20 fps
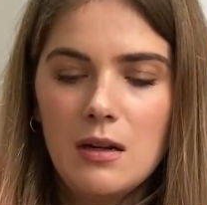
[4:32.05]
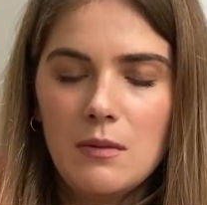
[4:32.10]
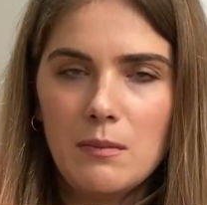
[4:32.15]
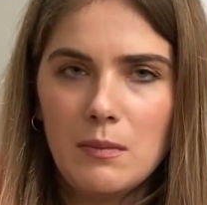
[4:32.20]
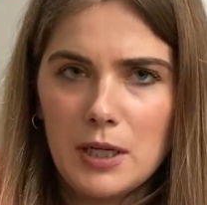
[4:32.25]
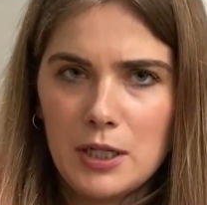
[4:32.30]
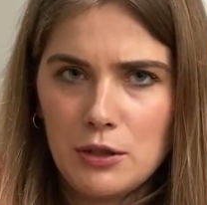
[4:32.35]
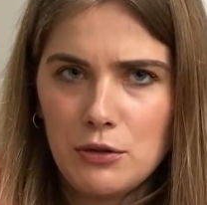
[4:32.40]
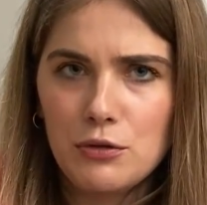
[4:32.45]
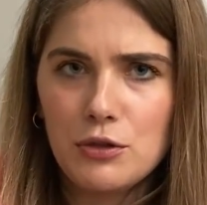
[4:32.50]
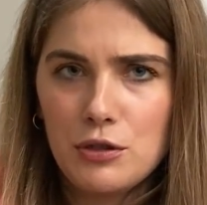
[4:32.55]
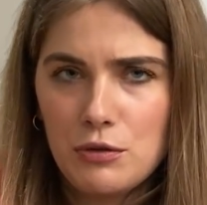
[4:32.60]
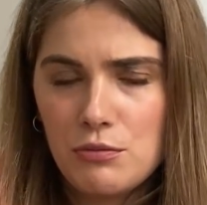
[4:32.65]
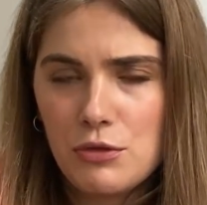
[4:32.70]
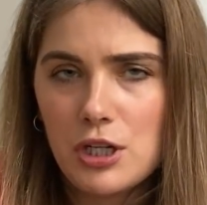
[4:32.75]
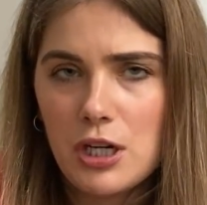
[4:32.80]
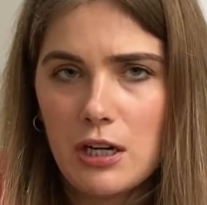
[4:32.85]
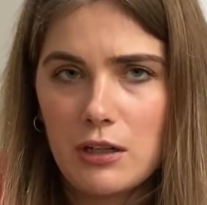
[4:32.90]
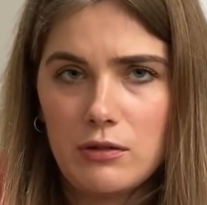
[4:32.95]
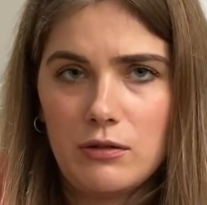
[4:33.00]
my YouTube
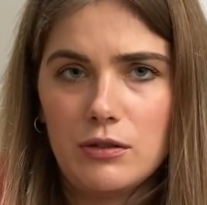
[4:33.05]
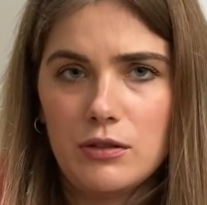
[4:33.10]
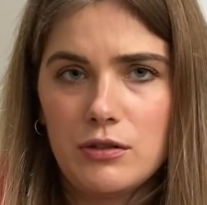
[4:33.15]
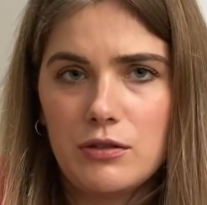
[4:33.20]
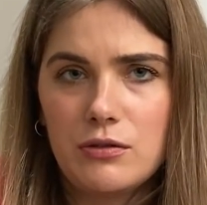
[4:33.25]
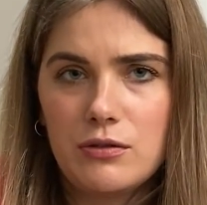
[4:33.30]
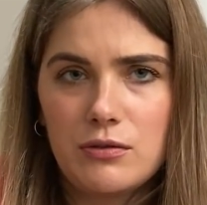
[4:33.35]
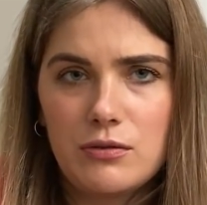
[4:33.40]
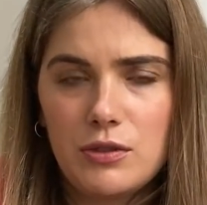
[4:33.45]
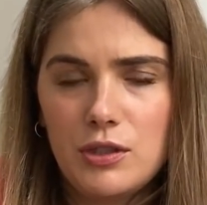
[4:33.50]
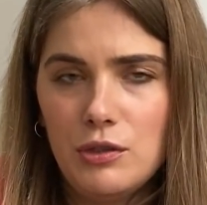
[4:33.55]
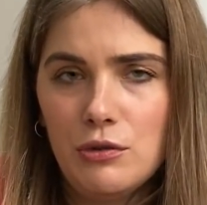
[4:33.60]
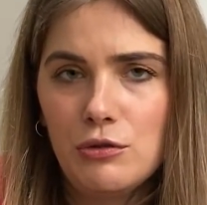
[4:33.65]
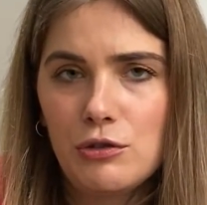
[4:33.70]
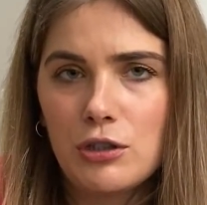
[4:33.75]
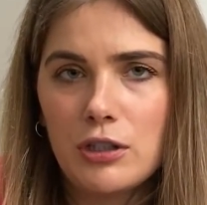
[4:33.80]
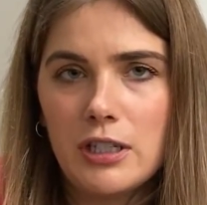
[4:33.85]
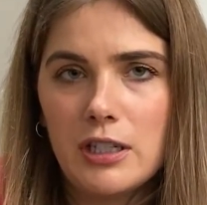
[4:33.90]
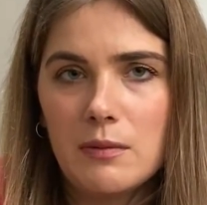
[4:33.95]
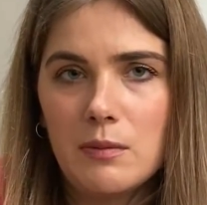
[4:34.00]
channel is
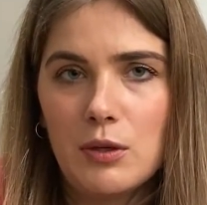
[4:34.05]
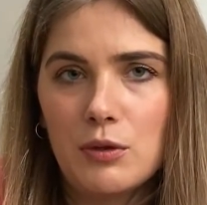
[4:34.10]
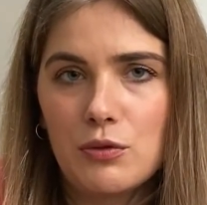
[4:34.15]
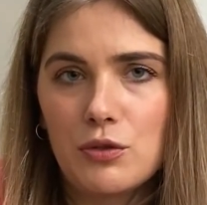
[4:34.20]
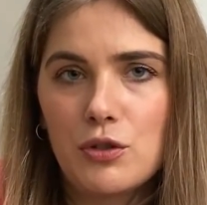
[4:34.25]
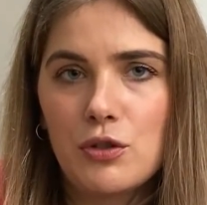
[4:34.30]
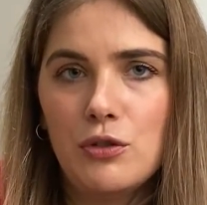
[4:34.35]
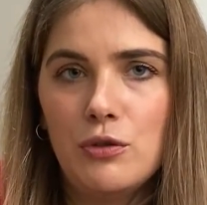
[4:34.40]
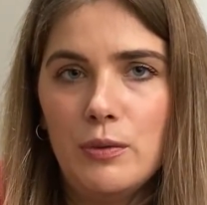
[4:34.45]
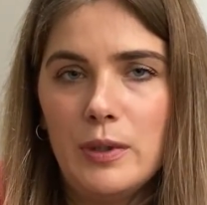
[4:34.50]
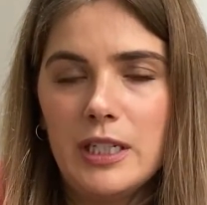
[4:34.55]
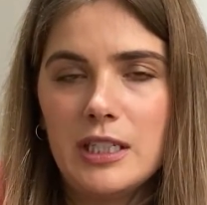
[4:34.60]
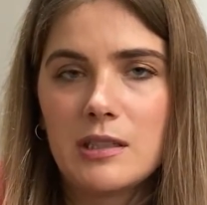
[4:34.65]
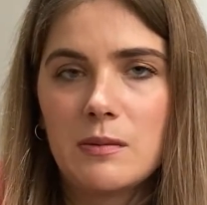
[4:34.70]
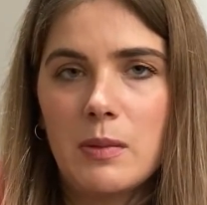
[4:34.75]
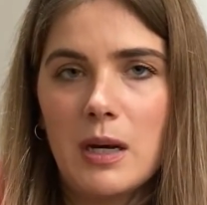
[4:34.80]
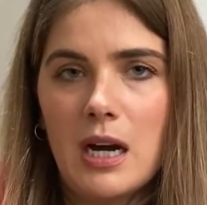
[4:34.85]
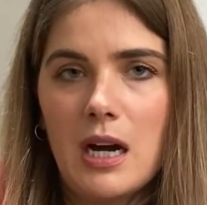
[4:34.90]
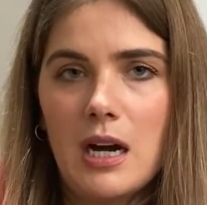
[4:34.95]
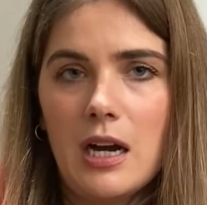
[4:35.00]
usually about two weeks
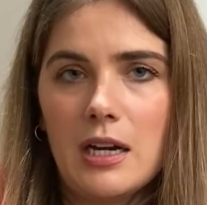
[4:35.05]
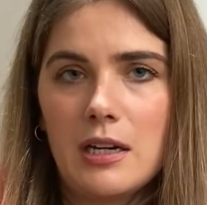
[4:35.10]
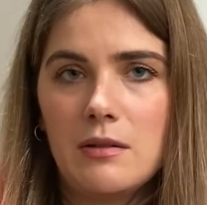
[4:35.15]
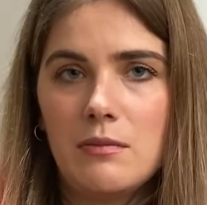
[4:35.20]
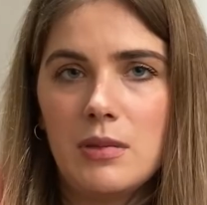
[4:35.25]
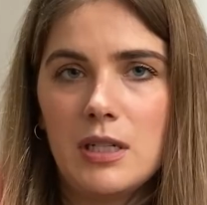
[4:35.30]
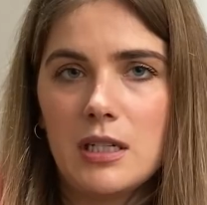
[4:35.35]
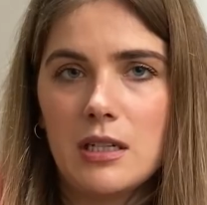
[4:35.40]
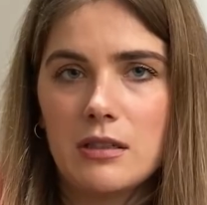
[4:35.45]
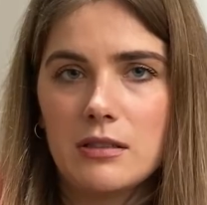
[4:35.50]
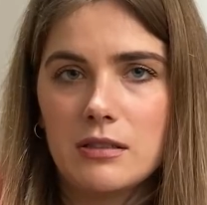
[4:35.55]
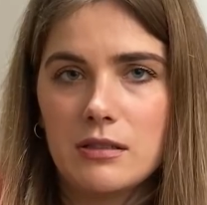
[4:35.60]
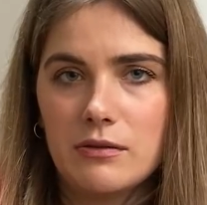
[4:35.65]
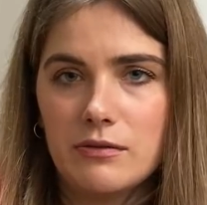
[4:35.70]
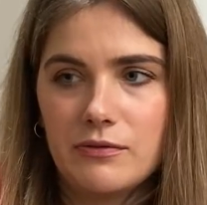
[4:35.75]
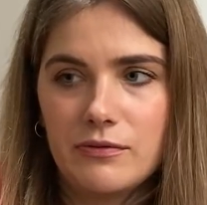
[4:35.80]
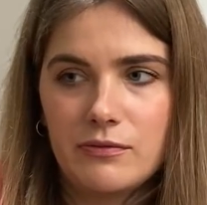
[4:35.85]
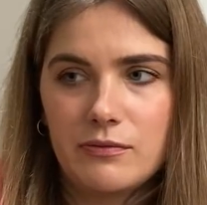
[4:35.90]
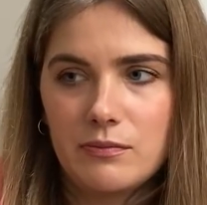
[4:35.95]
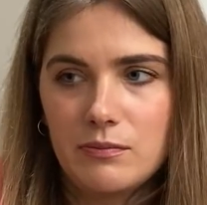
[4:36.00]
behind because
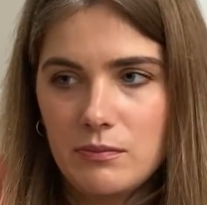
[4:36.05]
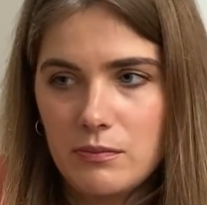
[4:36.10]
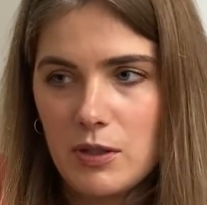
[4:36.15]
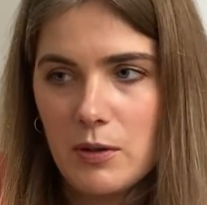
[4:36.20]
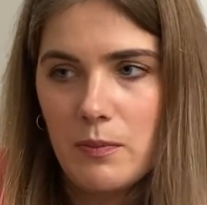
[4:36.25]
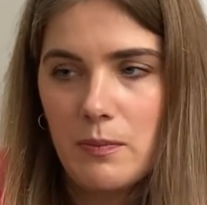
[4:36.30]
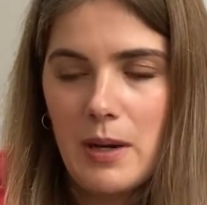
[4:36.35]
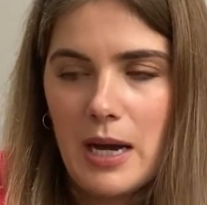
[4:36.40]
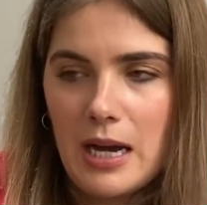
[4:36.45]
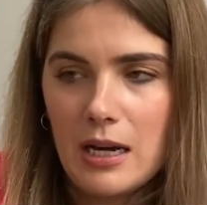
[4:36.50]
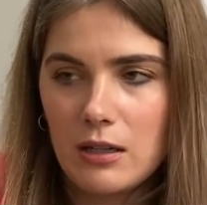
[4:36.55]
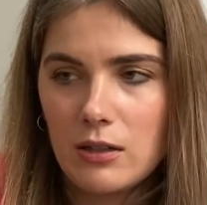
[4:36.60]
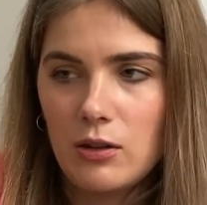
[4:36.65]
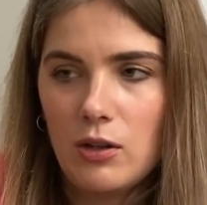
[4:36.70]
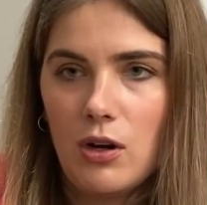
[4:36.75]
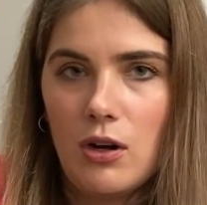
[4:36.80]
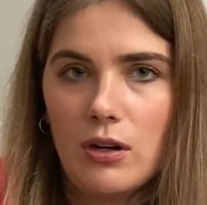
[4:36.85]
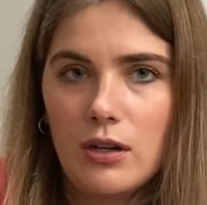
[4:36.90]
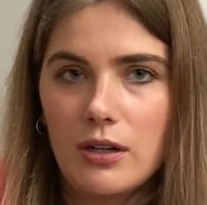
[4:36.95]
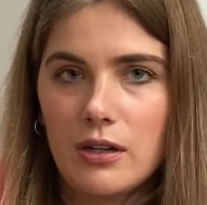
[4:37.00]
of the
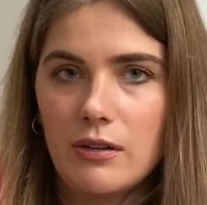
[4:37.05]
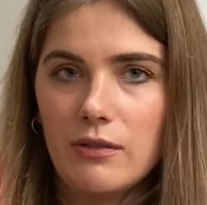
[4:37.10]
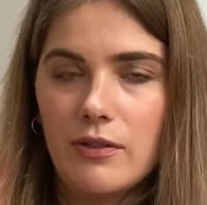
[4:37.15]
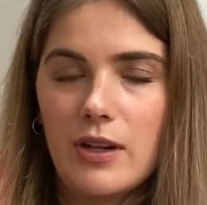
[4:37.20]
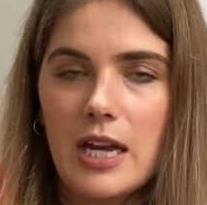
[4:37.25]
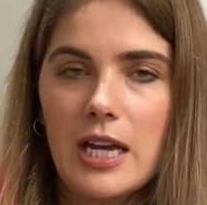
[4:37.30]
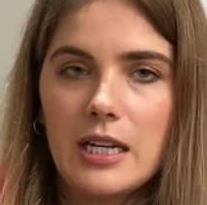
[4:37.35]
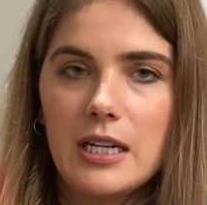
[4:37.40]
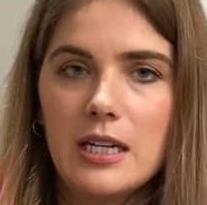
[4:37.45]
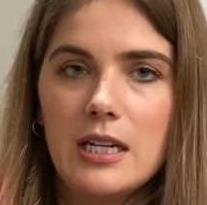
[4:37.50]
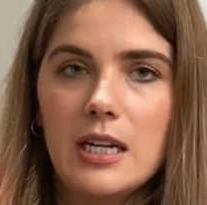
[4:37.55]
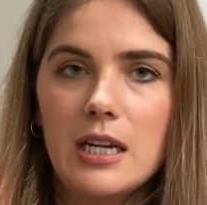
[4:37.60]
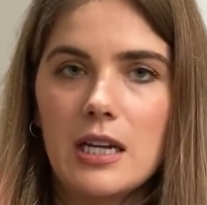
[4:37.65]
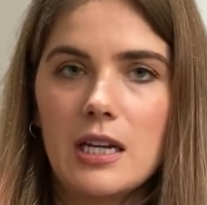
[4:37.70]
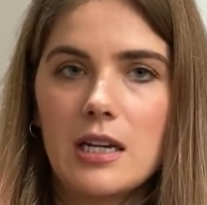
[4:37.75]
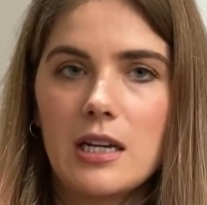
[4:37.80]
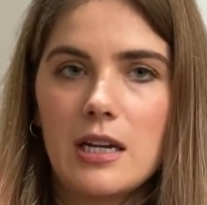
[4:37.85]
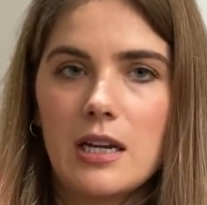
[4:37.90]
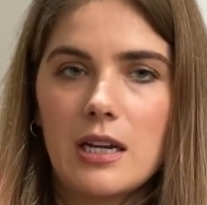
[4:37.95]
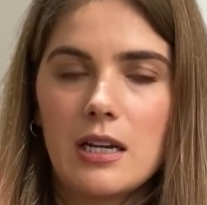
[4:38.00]
backlog of
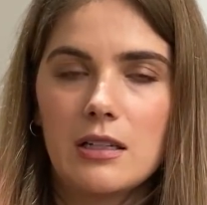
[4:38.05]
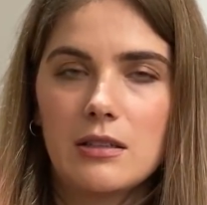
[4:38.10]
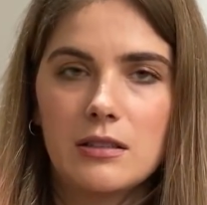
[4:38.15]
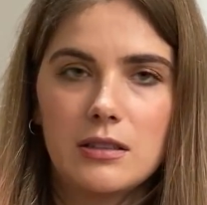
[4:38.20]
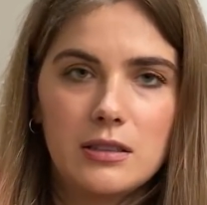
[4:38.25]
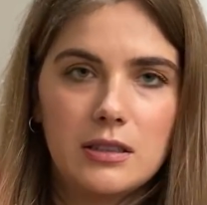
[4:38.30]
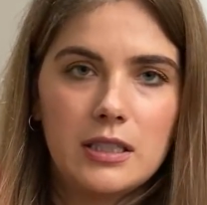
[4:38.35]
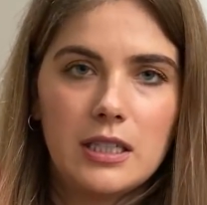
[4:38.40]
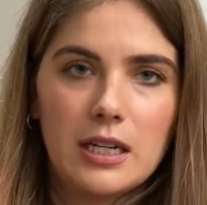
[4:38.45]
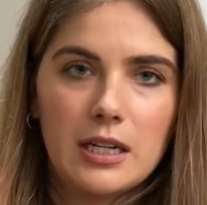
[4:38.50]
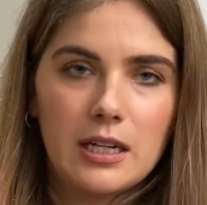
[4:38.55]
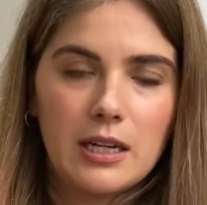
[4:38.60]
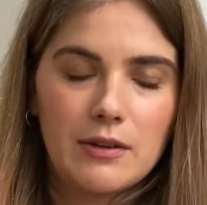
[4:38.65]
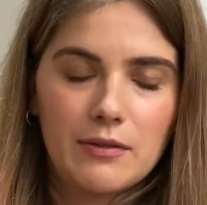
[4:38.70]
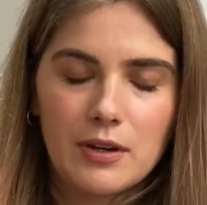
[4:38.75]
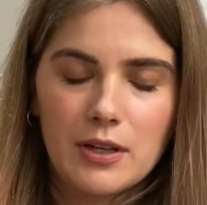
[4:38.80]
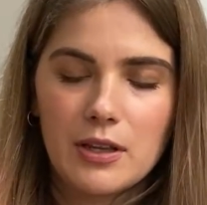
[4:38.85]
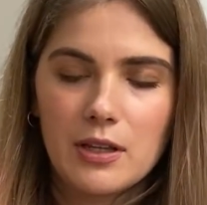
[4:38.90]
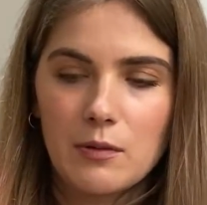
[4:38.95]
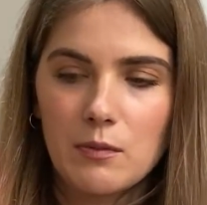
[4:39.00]
editing and getting
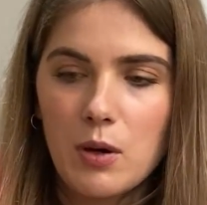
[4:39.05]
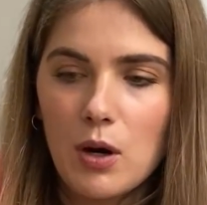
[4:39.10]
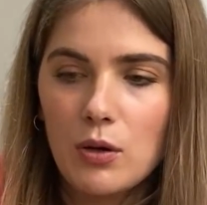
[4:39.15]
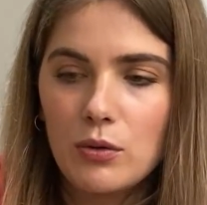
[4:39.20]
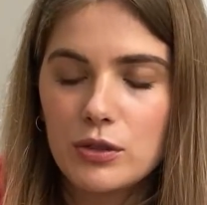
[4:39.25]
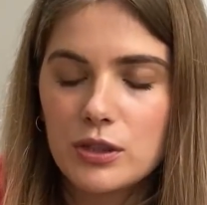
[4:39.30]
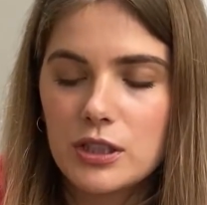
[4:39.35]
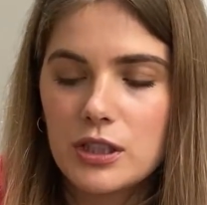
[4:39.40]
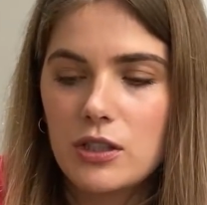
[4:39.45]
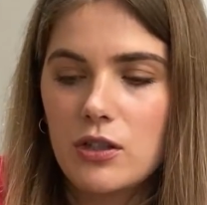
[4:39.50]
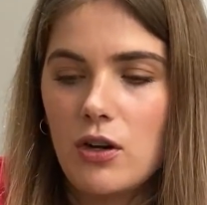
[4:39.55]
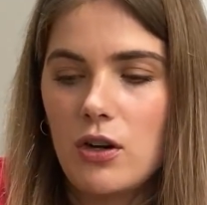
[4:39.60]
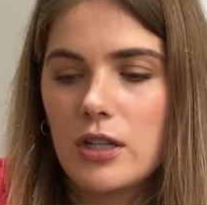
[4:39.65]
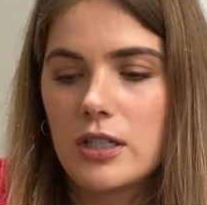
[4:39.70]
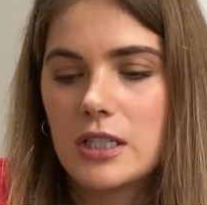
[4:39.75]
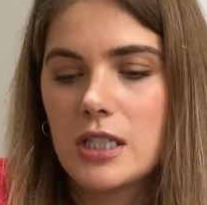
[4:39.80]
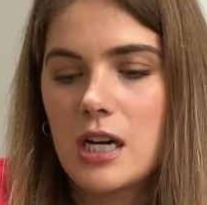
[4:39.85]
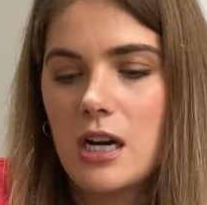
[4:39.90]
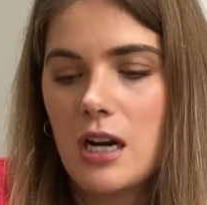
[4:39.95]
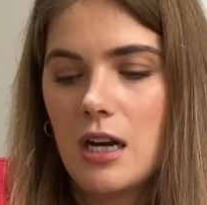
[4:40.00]
everything posted
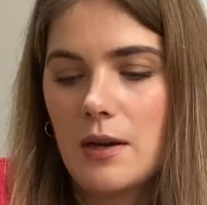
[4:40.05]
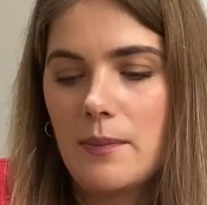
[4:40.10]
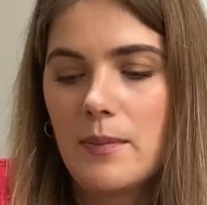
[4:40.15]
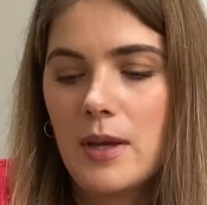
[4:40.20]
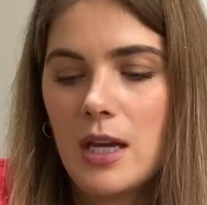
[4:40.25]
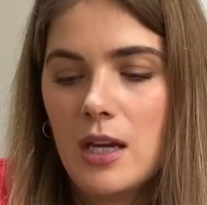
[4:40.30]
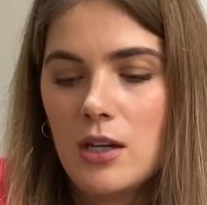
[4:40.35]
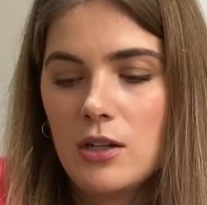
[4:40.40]
on time.